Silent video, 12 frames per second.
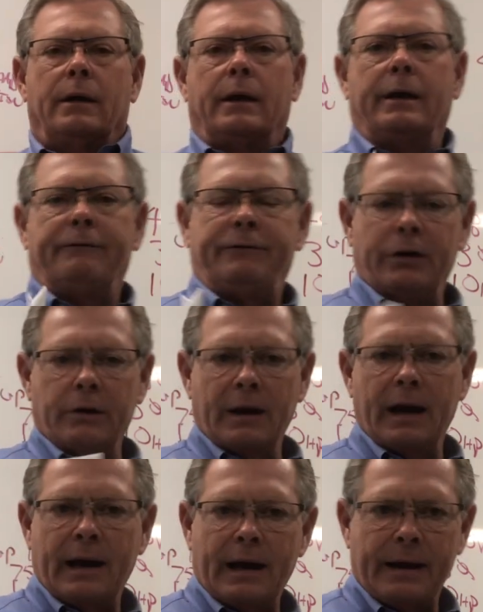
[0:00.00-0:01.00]
If you're
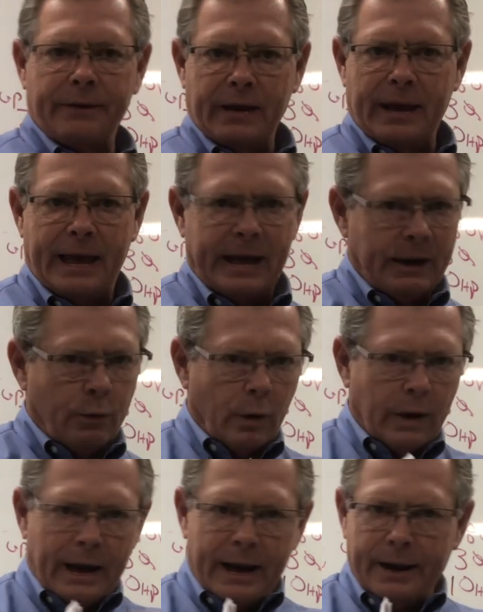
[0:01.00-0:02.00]
out
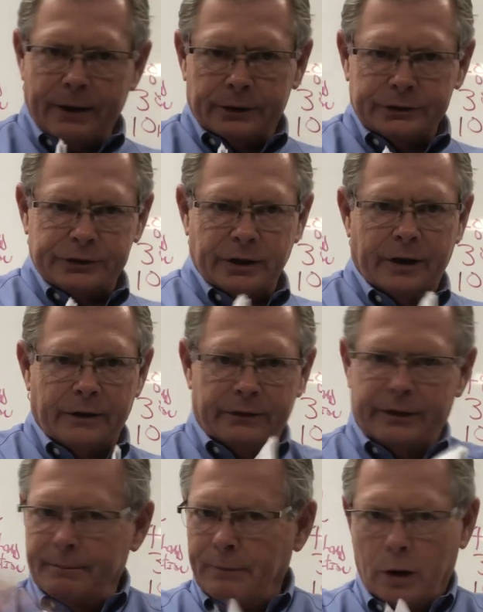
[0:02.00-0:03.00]
anywhere else other
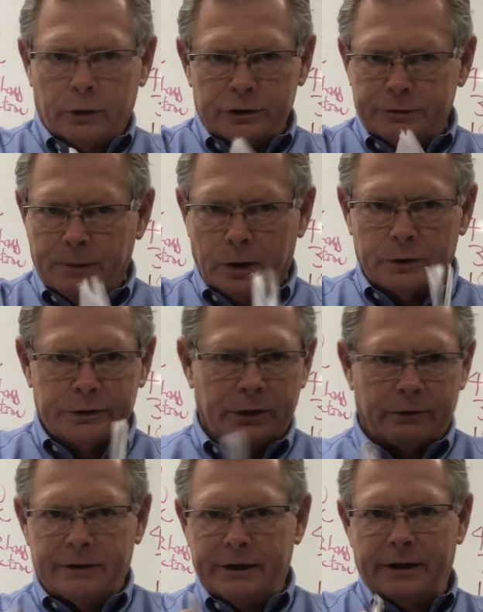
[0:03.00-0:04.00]
than motors
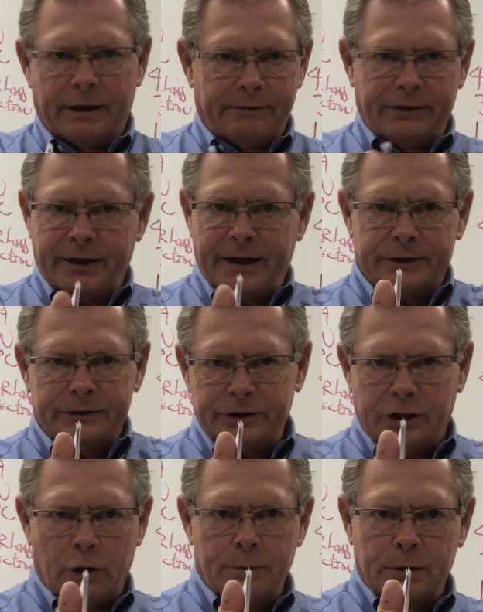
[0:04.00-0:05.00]
over here, everything else in
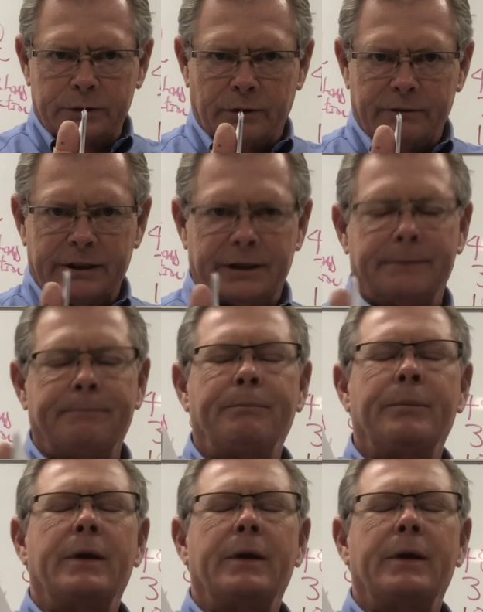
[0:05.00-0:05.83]
code books over here,